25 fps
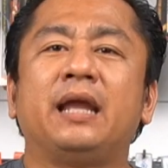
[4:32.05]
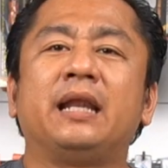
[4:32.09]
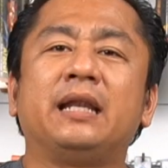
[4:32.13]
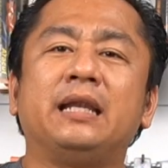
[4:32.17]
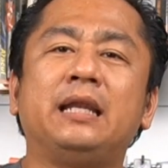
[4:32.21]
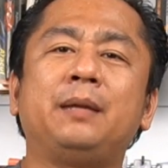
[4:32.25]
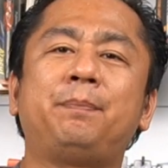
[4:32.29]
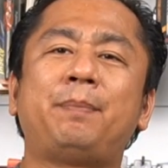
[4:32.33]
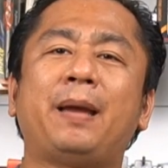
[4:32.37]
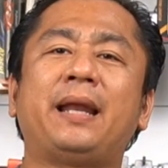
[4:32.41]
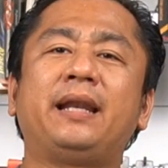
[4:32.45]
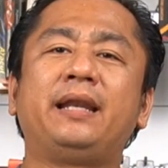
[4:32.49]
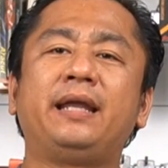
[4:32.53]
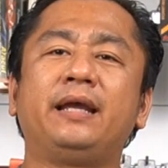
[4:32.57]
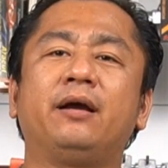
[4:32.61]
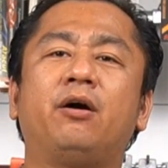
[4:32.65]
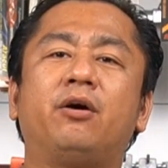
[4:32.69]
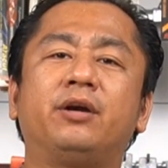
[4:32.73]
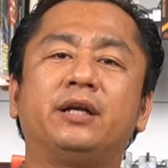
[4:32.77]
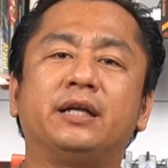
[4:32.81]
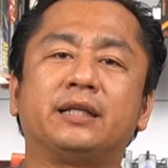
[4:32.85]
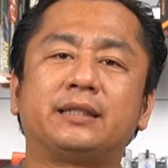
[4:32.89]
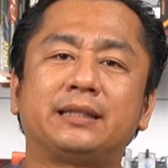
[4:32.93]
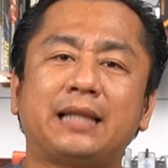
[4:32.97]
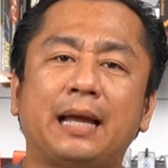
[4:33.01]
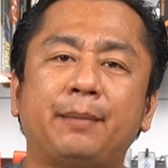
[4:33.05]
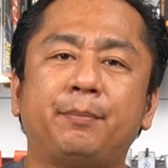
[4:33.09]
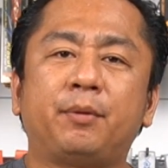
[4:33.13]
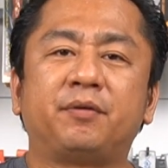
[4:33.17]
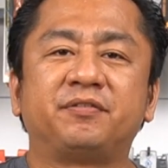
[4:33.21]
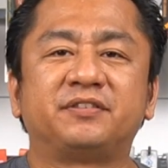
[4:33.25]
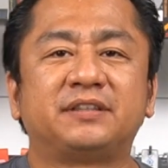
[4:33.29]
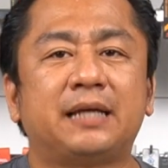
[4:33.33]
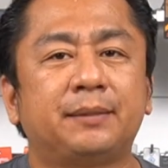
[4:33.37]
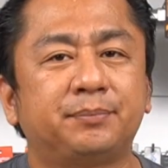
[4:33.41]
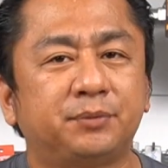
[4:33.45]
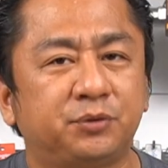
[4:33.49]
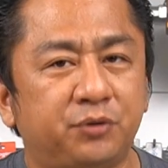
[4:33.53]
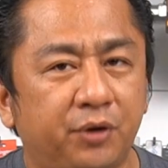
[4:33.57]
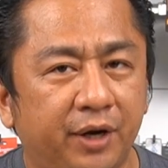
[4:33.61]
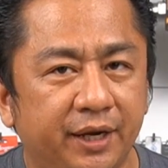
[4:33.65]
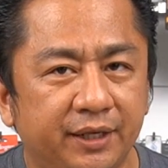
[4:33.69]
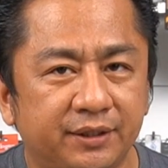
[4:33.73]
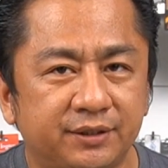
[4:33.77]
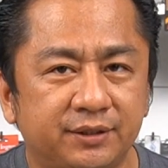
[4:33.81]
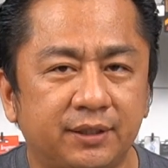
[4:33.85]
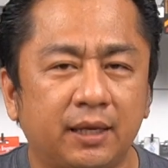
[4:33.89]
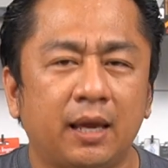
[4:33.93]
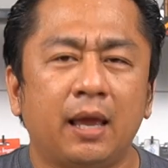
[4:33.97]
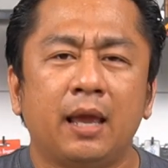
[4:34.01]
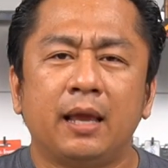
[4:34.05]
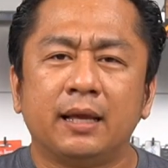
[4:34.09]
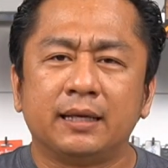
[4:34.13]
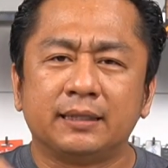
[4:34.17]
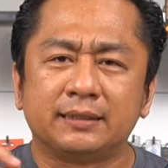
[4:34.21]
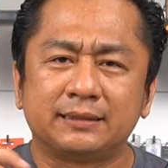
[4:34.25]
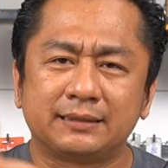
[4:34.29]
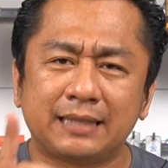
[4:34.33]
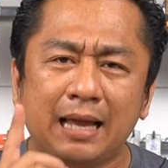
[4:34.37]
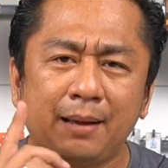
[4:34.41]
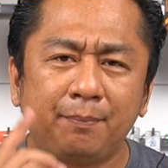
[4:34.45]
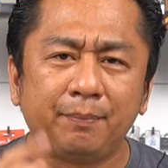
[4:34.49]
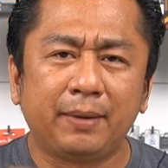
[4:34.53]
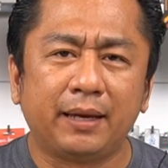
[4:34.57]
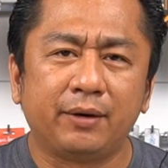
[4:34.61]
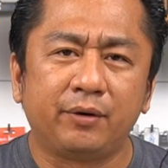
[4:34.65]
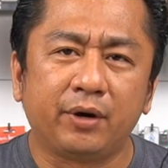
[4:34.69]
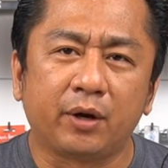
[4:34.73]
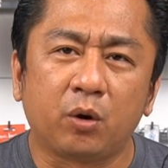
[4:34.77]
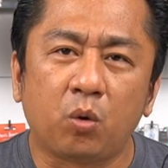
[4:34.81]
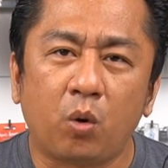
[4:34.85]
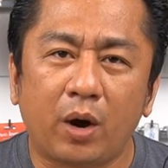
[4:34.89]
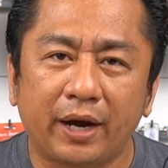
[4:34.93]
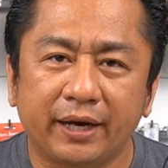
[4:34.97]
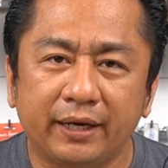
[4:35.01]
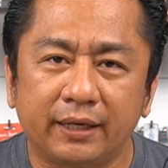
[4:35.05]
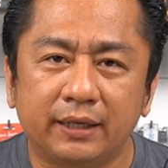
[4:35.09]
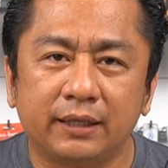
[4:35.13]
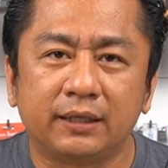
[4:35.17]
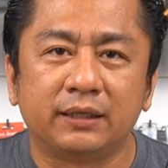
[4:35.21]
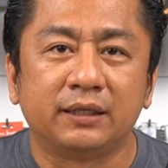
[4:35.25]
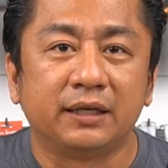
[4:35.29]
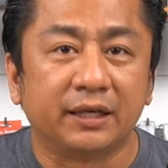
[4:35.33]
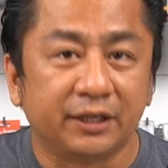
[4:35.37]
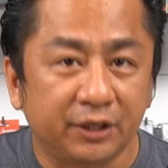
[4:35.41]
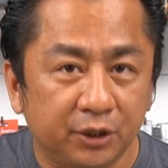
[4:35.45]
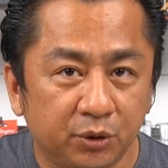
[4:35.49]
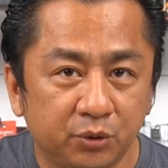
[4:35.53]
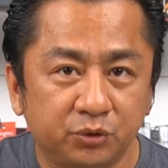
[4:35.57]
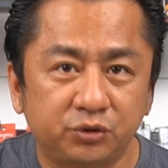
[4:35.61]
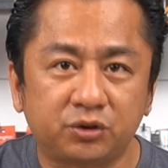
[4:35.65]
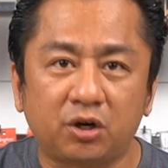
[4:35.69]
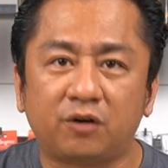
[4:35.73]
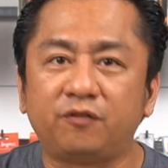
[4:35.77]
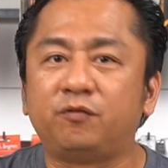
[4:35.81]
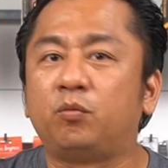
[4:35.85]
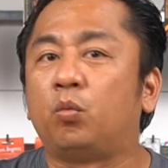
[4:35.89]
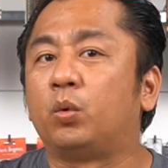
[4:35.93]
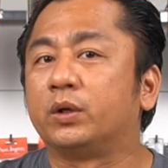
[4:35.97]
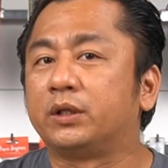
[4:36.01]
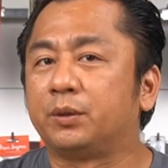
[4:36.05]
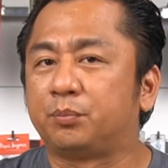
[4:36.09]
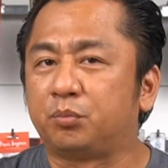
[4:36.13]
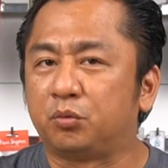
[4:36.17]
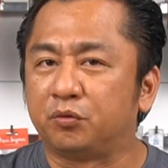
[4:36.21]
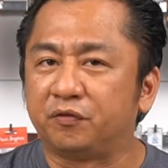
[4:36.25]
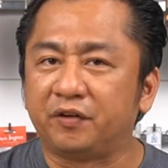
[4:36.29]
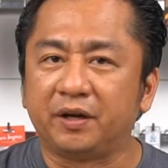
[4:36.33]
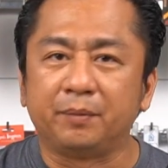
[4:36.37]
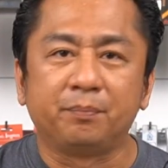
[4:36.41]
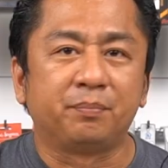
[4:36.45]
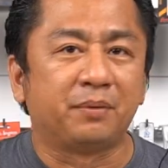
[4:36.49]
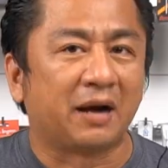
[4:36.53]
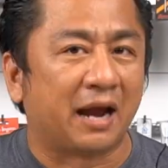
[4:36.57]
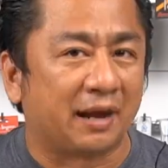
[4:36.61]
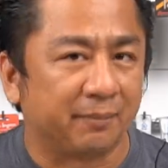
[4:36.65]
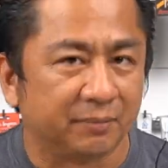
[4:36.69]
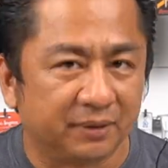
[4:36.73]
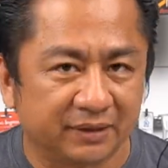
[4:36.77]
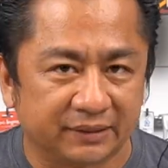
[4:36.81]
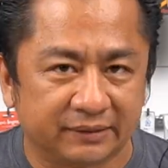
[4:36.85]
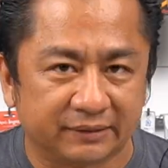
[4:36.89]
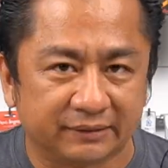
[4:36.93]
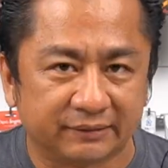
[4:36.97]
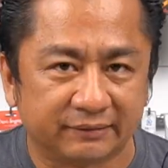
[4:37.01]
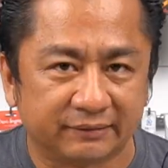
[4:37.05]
Depending on the type of substrates, some may require the use of waterproofing primer.